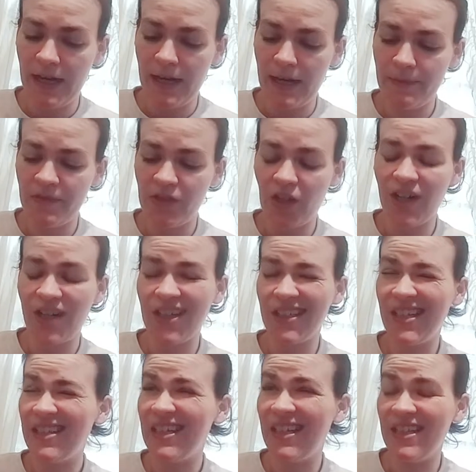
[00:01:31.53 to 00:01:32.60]
have started
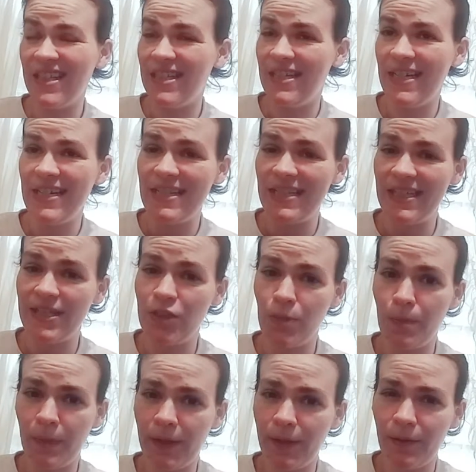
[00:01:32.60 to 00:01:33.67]
collecting the DC
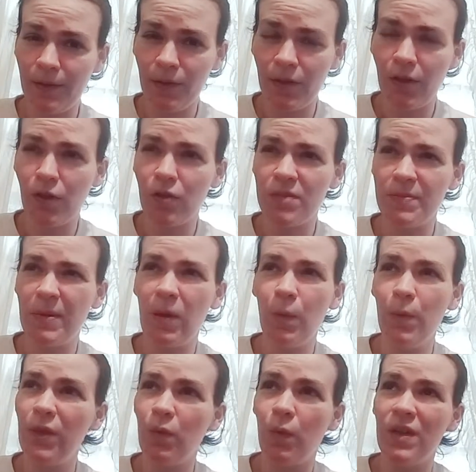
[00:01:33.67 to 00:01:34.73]
superhero girls, but
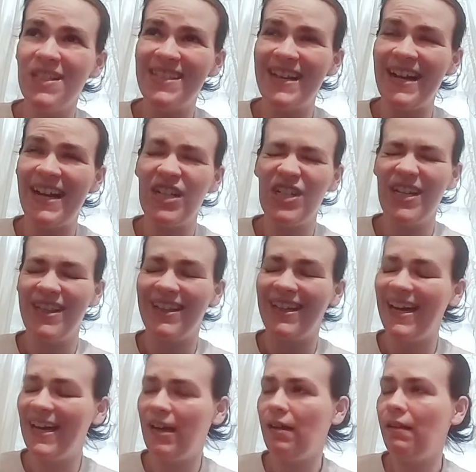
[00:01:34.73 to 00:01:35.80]
only the ones that I actually
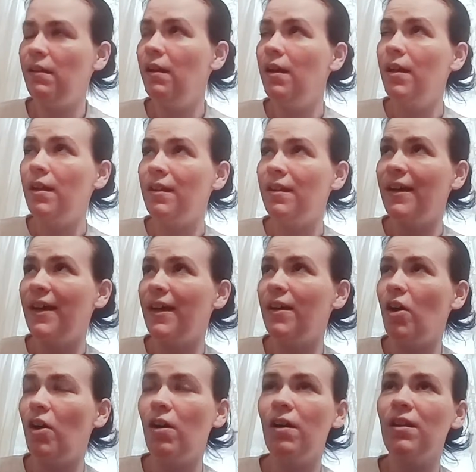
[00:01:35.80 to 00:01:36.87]
like
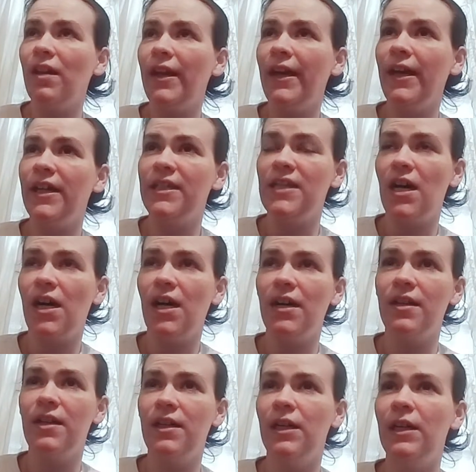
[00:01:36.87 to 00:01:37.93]
Harley,
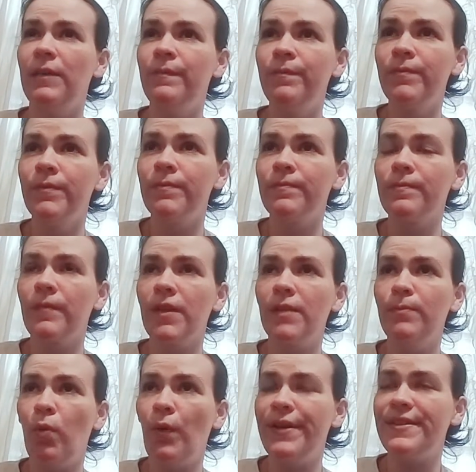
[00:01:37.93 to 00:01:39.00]
Katana,
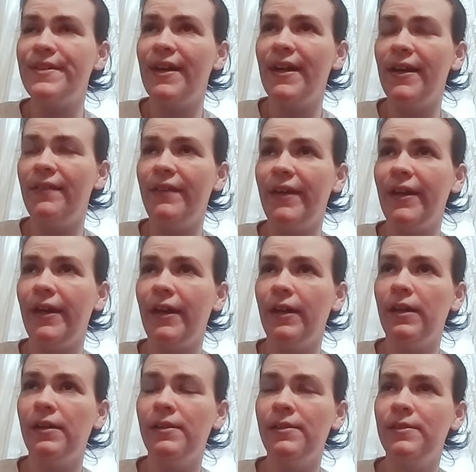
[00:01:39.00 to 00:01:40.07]
Poison
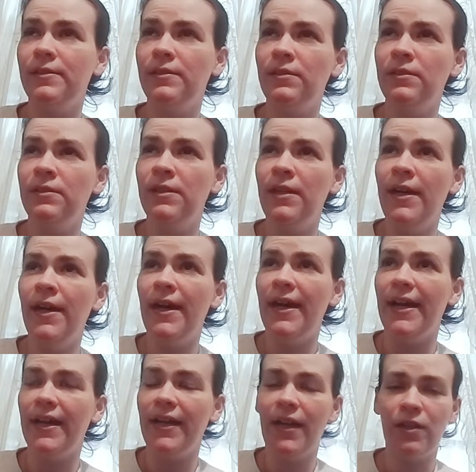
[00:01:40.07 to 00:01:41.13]
Ivy,
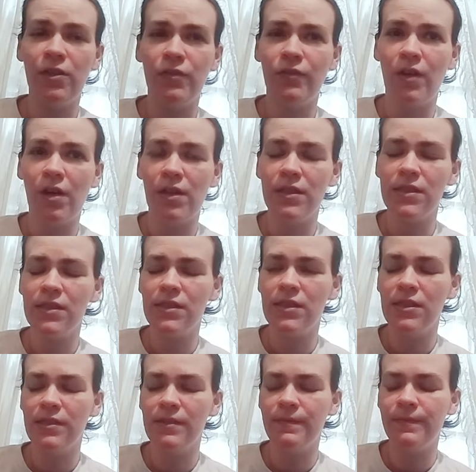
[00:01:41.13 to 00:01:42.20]
and Killer Frost.